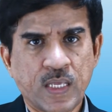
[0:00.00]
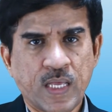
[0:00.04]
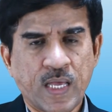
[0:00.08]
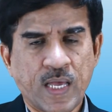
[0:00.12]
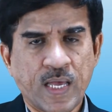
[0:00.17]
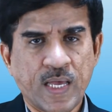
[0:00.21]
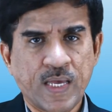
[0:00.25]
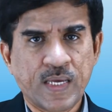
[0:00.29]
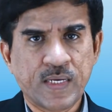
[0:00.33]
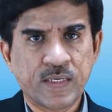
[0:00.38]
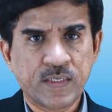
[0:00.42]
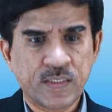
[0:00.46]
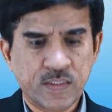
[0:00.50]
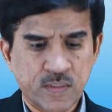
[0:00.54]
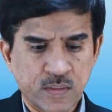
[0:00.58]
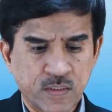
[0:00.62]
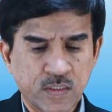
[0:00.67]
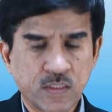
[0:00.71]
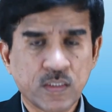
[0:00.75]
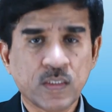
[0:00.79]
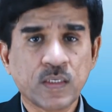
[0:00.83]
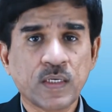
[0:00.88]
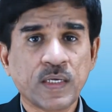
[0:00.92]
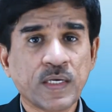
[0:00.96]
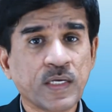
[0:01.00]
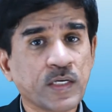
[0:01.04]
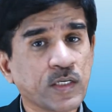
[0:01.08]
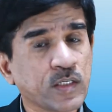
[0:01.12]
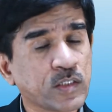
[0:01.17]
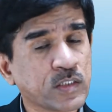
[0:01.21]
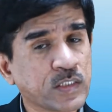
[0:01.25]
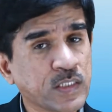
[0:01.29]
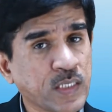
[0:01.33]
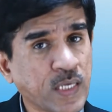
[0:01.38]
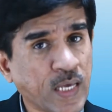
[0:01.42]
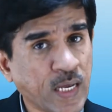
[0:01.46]
and
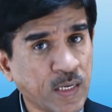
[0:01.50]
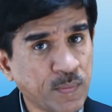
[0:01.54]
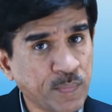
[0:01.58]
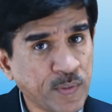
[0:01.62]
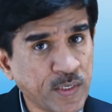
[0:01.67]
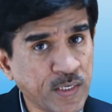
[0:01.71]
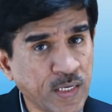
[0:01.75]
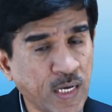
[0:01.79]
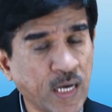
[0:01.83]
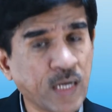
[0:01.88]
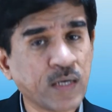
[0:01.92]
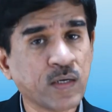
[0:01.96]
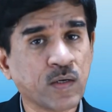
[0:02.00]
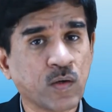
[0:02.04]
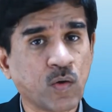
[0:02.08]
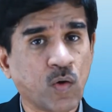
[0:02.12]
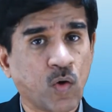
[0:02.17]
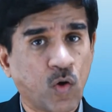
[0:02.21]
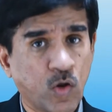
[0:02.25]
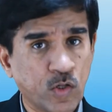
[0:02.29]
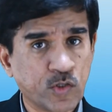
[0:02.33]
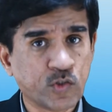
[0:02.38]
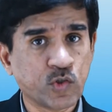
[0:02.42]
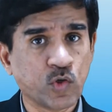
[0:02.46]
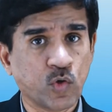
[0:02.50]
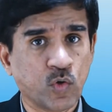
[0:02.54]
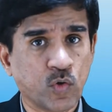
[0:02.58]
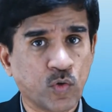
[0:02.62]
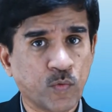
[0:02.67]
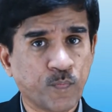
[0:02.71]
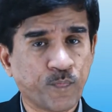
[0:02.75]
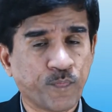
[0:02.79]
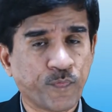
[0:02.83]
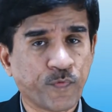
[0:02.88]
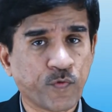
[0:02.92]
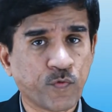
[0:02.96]
it can be done
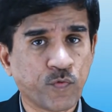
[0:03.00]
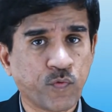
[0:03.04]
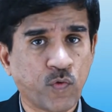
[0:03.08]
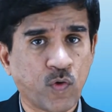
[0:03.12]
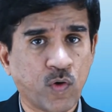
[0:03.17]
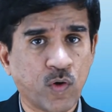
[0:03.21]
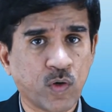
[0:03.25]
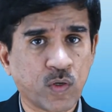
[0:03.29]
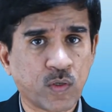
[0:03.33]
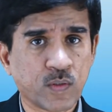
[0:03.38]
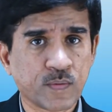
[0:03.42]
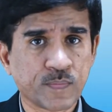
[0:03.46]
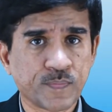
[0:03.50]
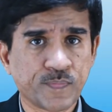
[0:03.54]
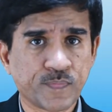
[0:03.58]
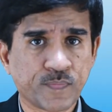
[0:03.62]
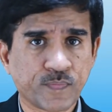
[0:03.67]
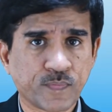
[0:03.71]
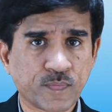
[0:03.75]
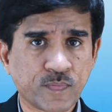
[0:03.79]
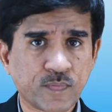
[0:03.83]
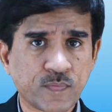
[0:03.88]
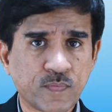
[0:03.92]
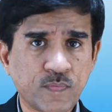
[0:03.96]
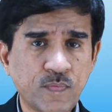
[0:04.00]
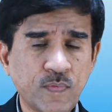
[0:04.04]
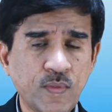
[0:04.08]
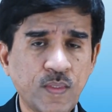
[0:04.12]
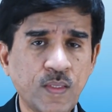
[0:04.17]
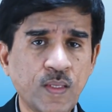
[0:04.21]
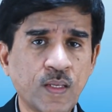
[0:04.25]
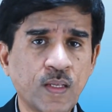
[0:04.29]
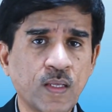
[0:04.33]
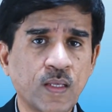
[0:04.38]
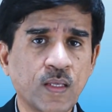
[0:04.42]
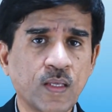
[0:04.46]
also for
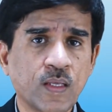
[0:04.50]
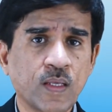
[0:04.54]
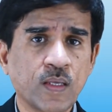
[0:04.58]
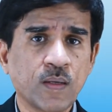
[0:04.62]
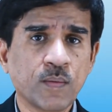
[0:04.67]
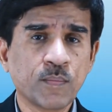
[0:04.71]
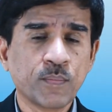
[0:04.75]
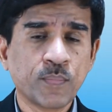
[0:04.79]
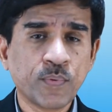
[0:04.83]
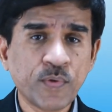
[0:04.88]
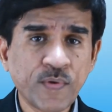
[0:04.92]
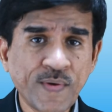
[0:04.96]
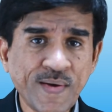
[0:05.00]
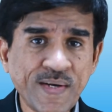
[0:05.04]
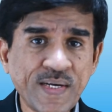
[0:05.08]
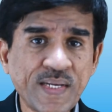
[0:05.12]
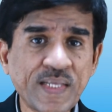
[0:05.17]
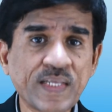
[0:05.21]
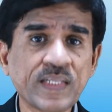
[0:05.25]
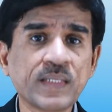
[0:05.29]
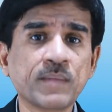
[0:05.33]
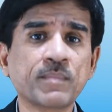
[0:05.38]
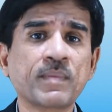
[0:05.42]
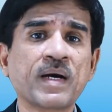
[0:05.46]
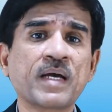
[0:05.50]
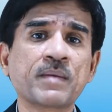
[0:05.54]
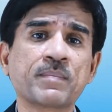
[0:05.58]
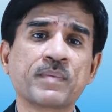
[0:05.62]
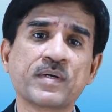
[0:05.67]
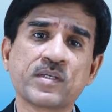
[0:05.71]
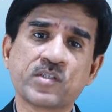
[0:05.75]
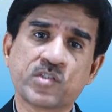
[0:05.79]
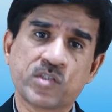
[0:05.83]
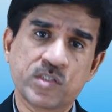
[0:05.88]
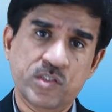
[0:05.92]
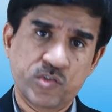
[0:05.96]
preventing the
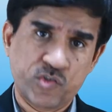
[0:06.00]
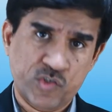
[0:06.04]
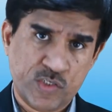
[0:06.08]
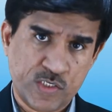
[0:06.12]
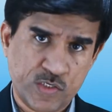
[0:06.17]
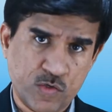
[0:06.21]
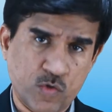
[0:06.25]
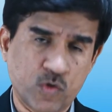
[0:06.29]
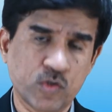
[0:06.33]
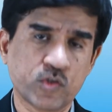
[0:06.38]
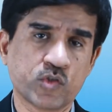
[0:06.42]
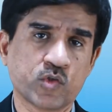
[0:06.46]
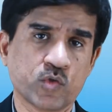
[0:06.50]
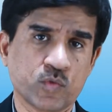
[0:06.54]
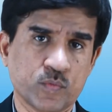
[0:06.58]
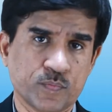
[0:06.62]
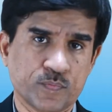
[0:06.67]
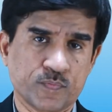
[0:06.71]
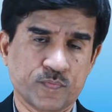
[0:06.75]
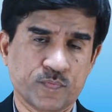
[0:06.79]
bypass surgery also.